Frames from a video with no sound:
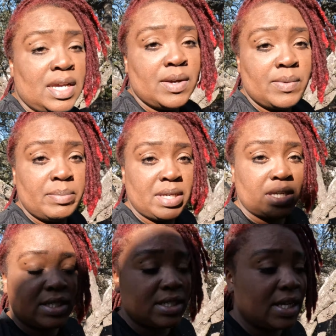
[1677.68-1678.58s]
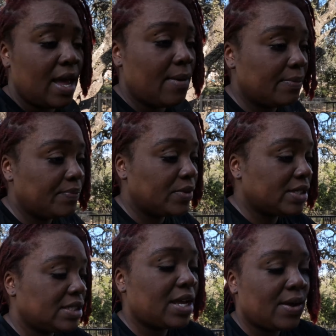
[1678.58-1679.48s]
and we'll be good to go.
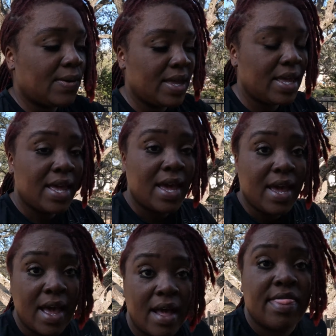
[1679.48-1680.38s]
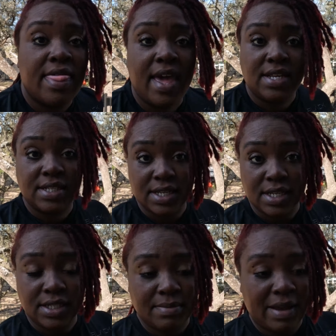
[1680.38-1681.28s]
So that is
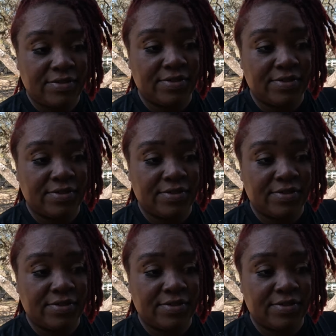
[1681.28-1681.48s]
it, my